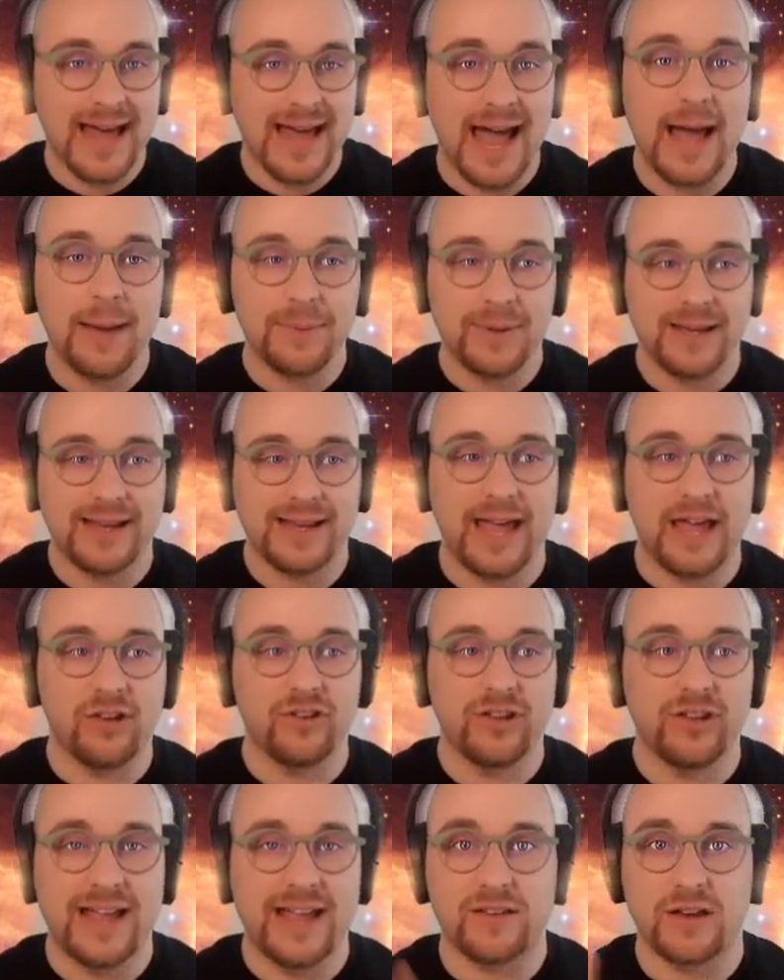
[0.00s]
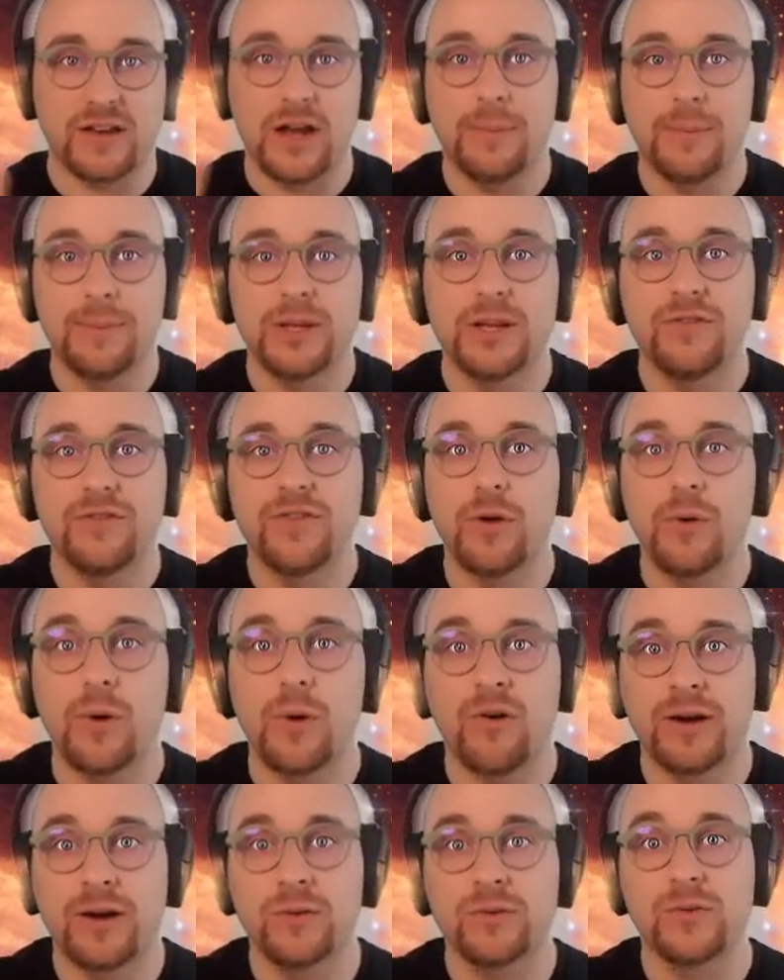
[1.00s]
That application has a couple of
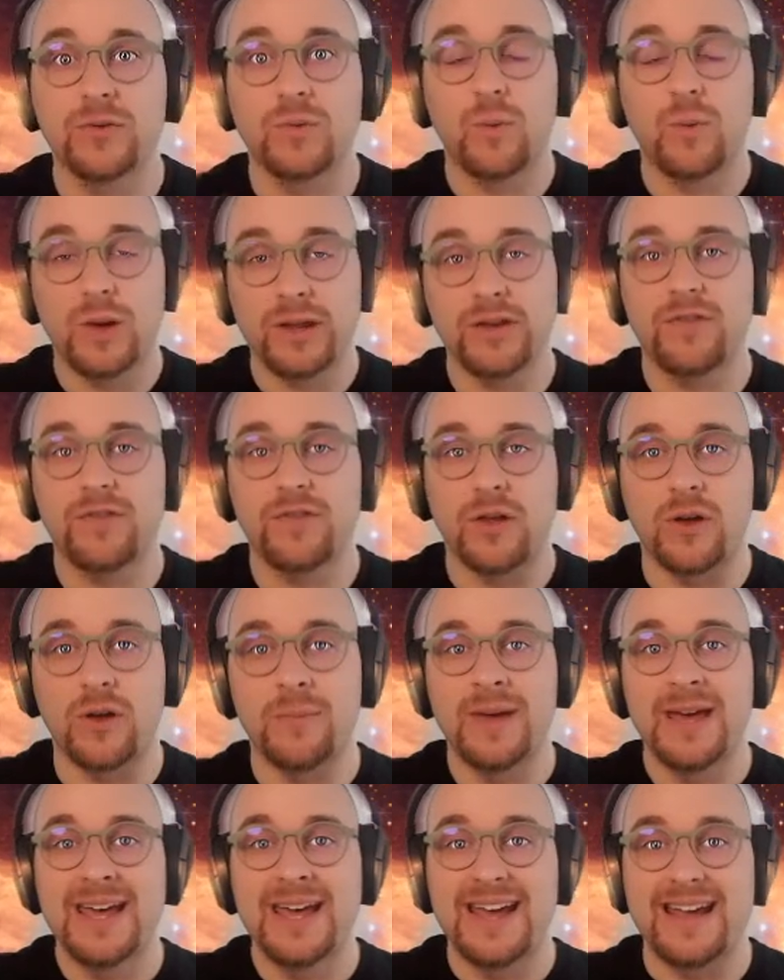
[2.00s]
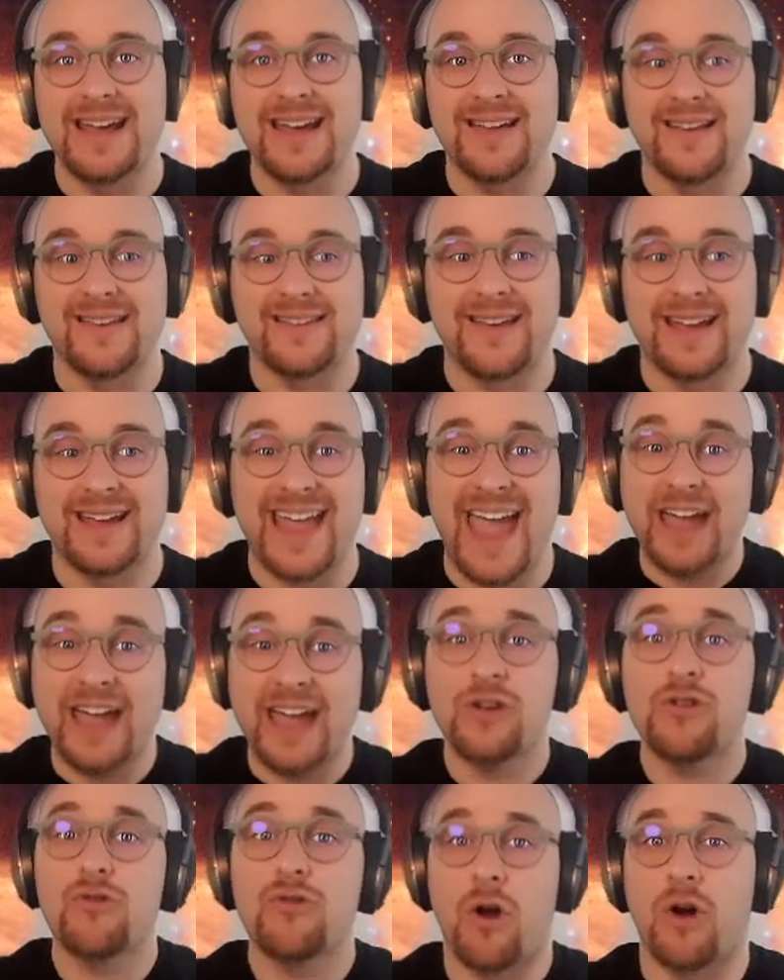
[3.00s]
URLs. One of them is an
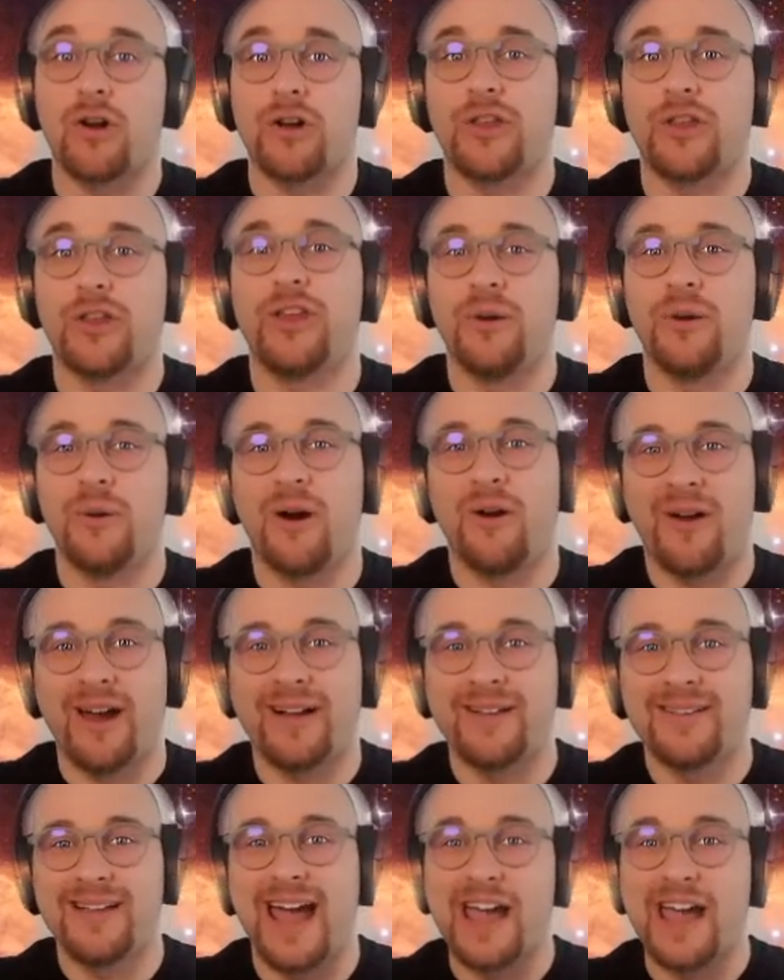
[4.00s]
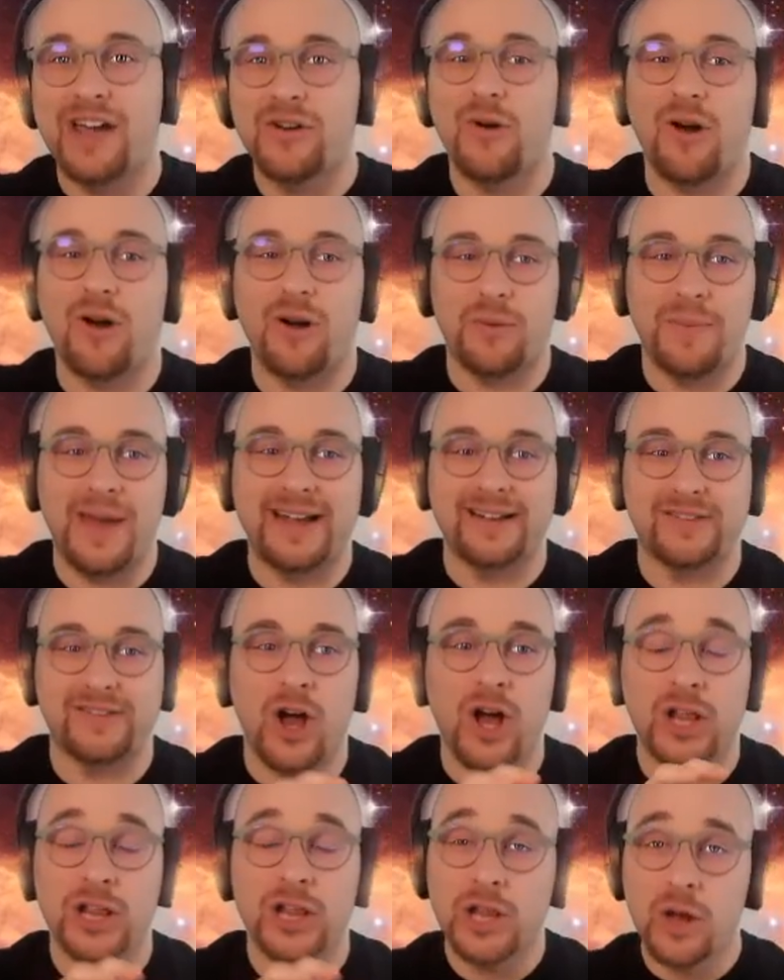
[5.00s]
ngrok URL. Ngrok makes
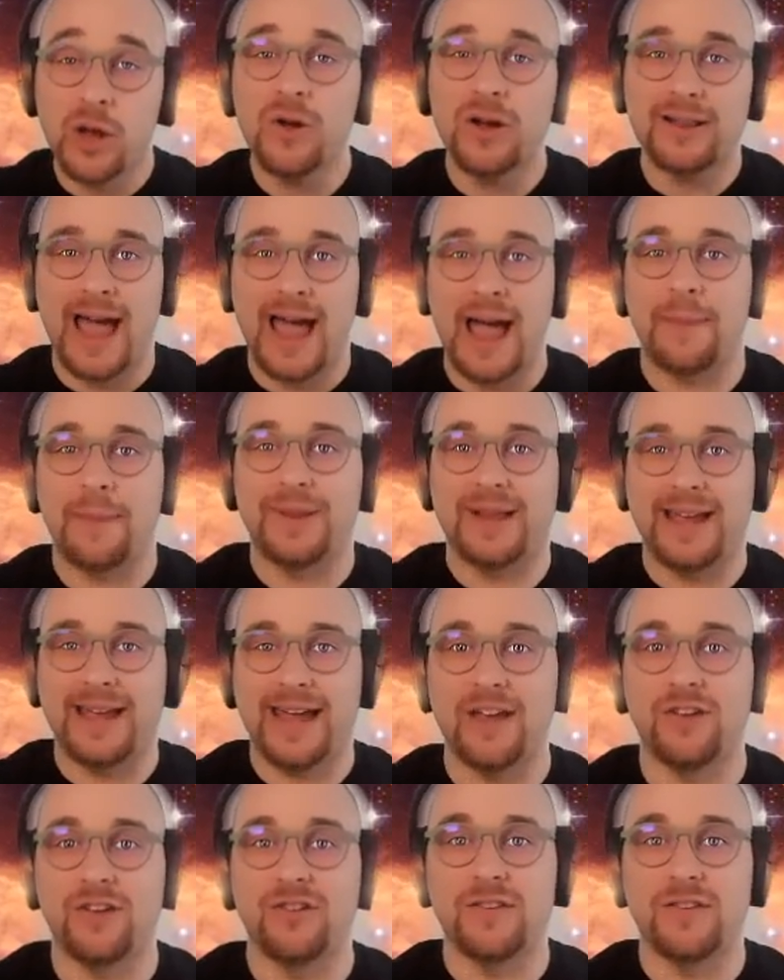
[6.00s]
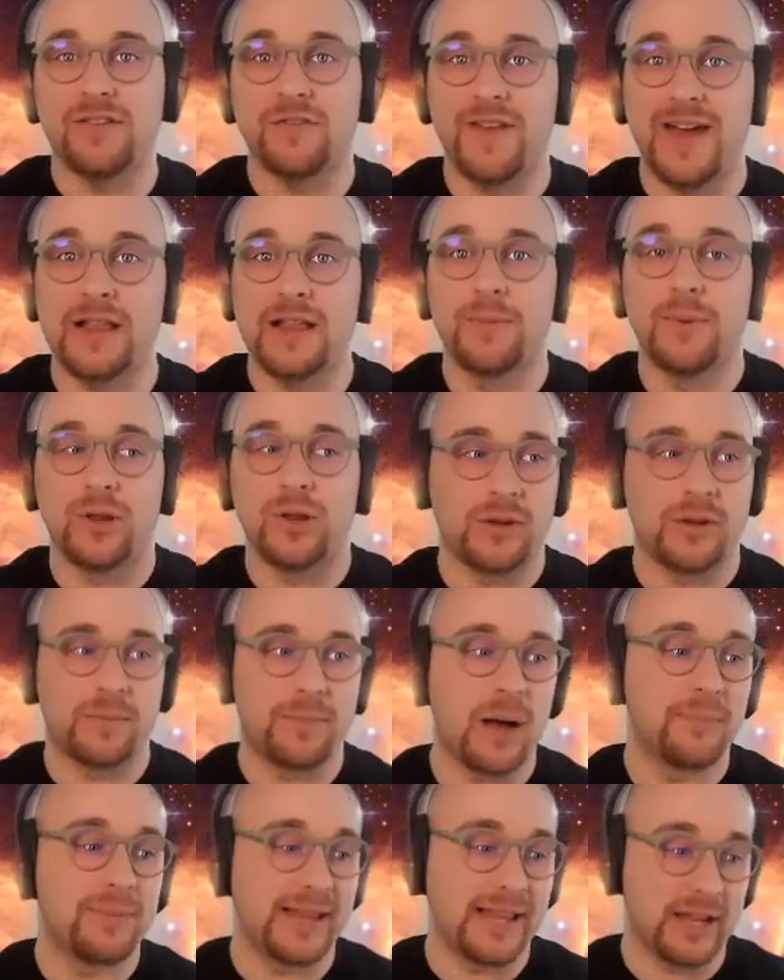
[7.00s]
our local applications available on a
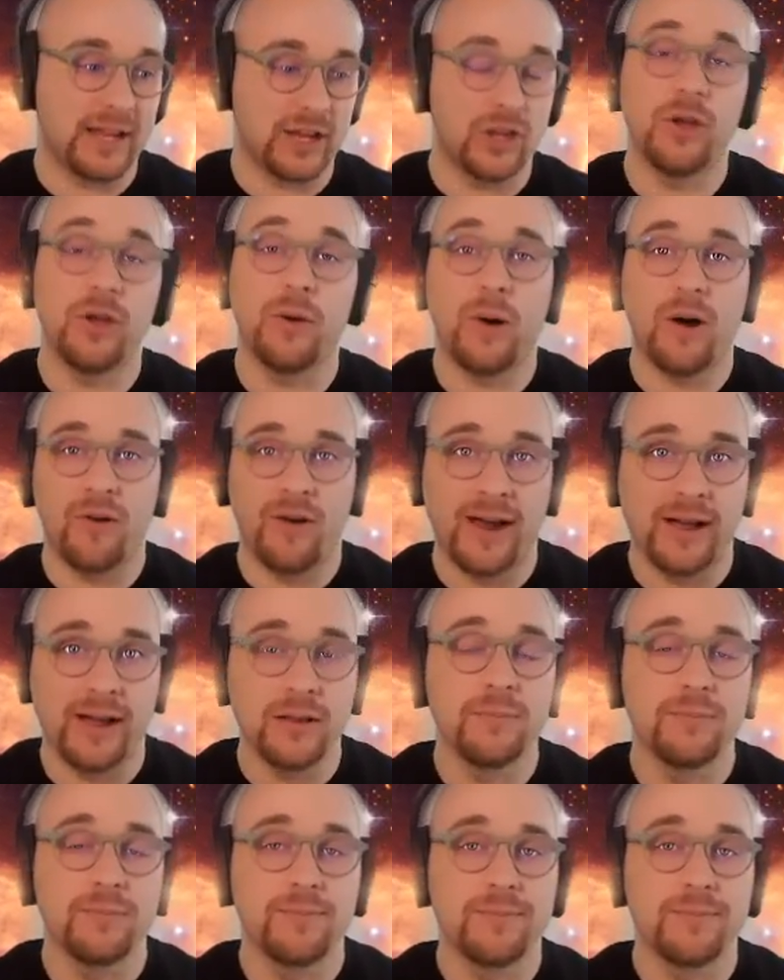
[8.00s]
public URL.